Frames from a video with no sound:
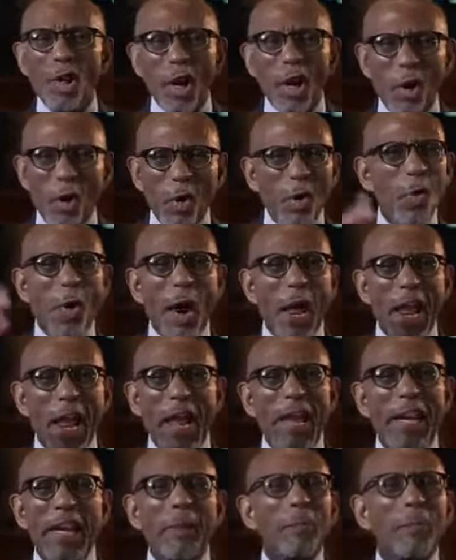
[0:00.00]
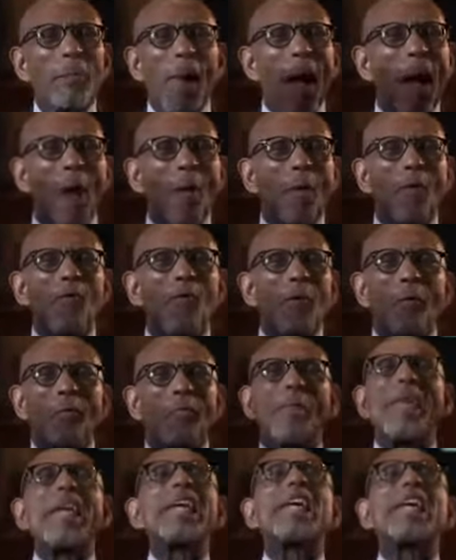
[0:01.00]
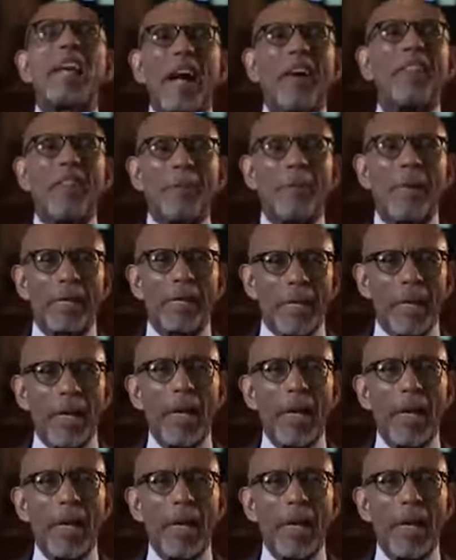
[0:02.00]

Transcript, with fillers: a great and powerful big government